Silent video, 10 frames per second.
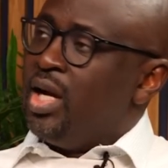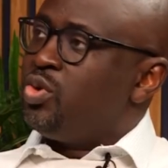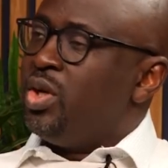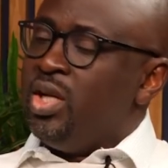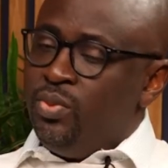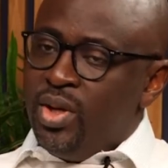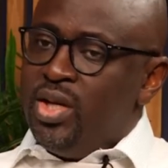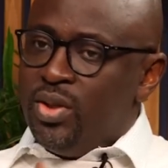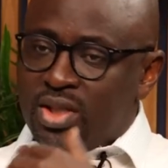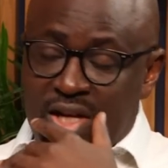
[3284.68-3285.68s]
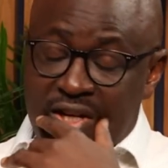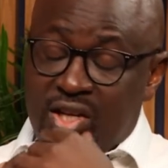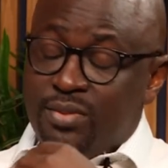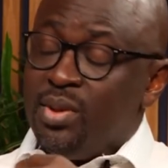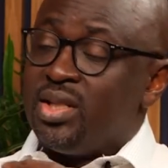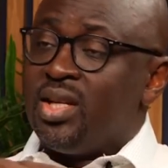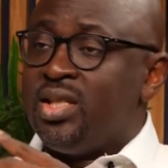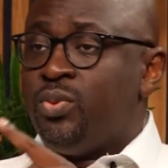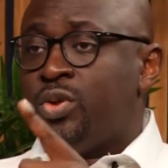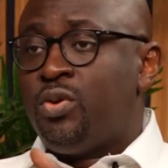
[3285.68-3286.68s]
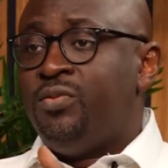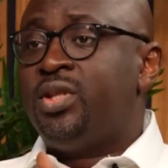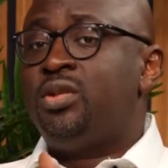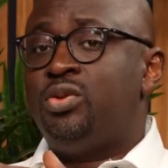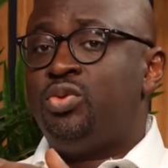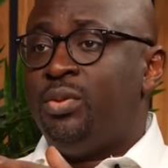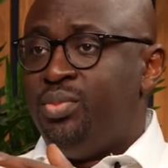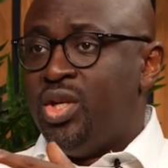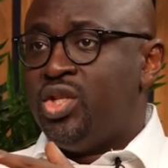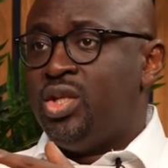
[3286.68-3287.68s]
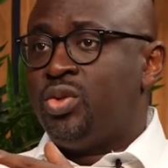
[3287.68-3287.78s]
Actually, when he started his master's, it was converted into a PhD.